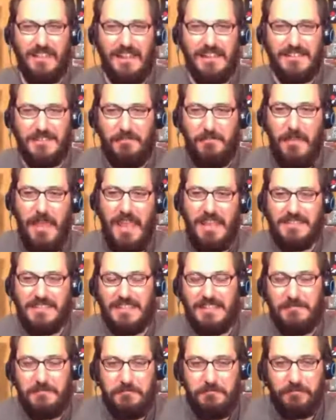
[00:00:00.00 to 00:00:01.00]
That is
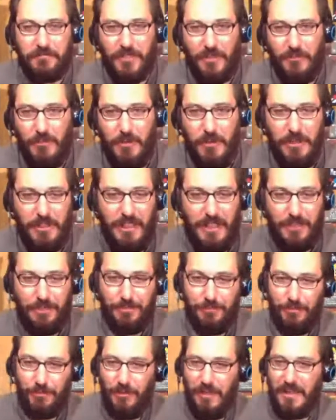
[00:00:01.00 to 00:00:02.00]
amazing. We went like
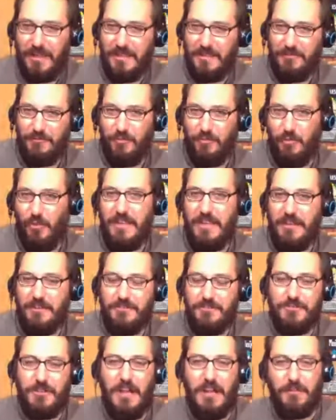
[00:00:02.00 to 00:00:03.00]
through like a
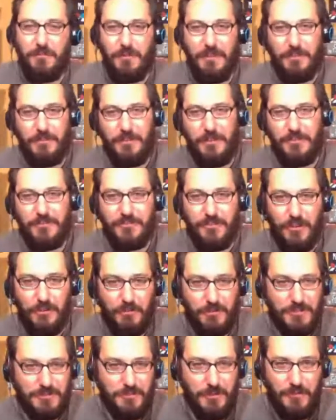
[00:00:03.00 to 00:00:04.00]
20-year drought where there were no Star
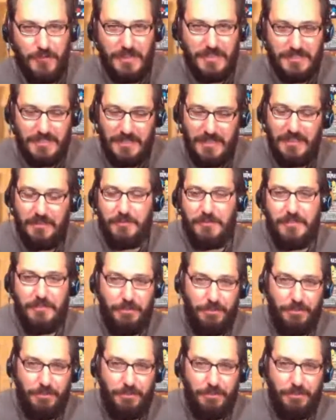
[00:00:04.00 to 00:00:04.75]
Wars movies, and then